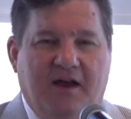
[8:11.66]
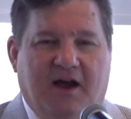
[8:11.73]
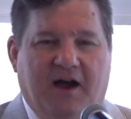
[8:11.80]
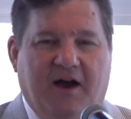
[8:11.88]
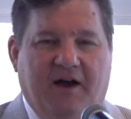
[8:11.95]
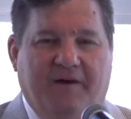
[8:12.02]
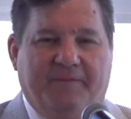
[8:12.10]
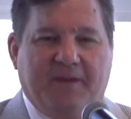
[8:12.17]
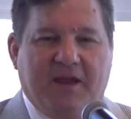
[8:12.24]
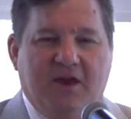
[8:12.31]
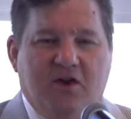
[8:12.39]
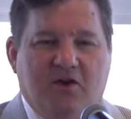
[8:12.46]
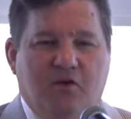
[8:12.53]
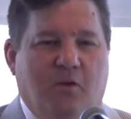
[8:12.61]

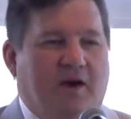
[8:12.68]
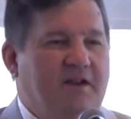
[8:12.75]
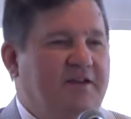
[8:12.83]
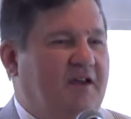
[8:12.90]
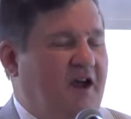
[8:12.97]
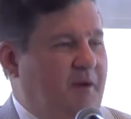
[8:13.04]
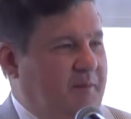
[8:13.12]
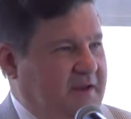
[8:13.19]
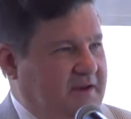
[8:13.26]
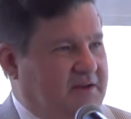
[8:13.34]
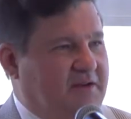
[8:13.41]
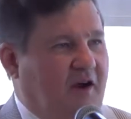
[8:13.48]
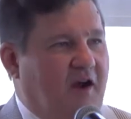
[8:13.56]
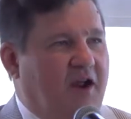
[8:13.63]
who wanted to come in
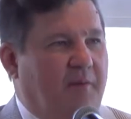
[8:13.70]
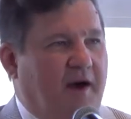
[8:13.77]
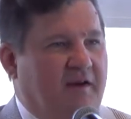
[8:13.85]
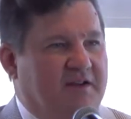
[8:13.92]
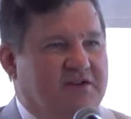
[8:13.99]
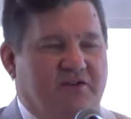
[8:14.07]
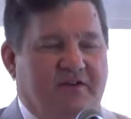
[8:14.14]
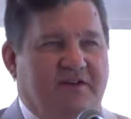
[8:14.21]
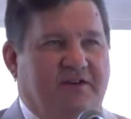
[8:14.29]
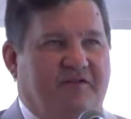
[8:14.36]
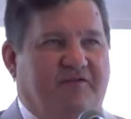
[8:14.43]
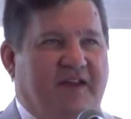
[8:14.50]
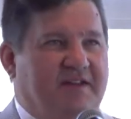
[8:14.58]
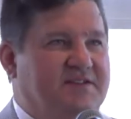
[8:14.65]
and talk about a certain
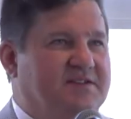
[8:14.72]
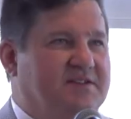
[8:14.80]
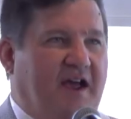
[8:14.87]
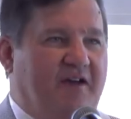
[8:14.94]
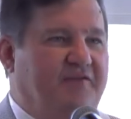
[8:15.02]
defense,